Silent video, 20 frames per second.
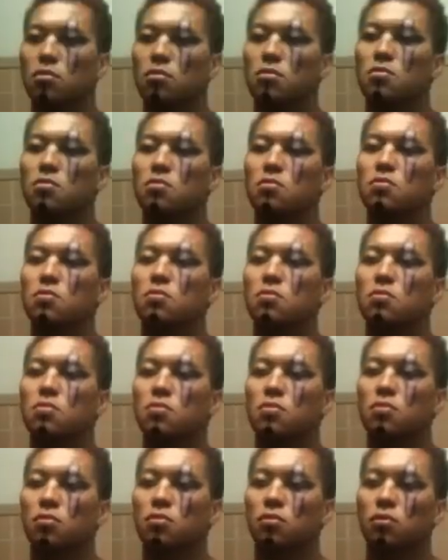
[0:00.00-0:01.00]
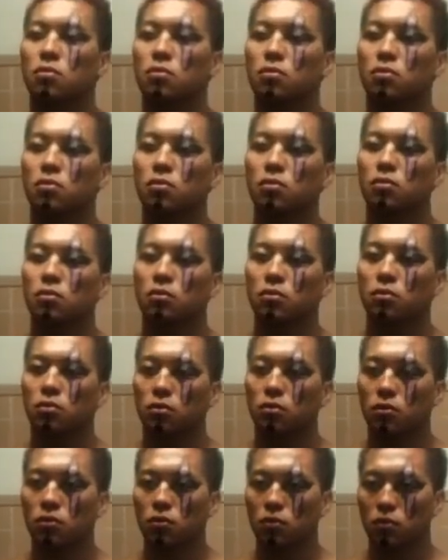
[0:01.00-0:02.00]

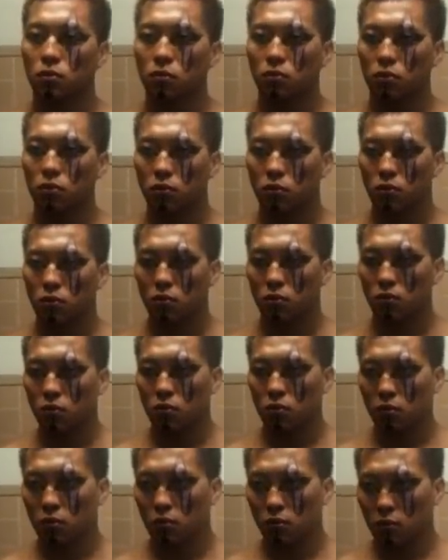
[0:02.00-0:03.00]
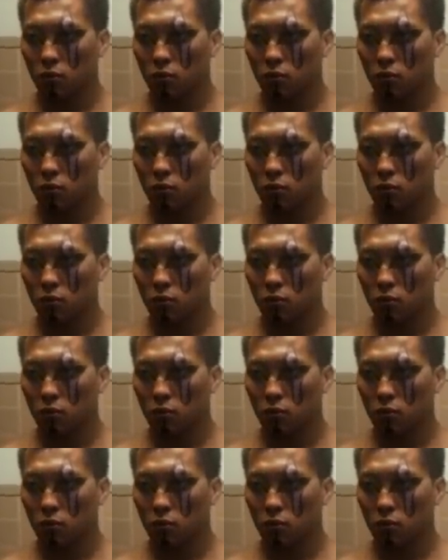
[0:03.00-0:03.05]
Nobody speaks.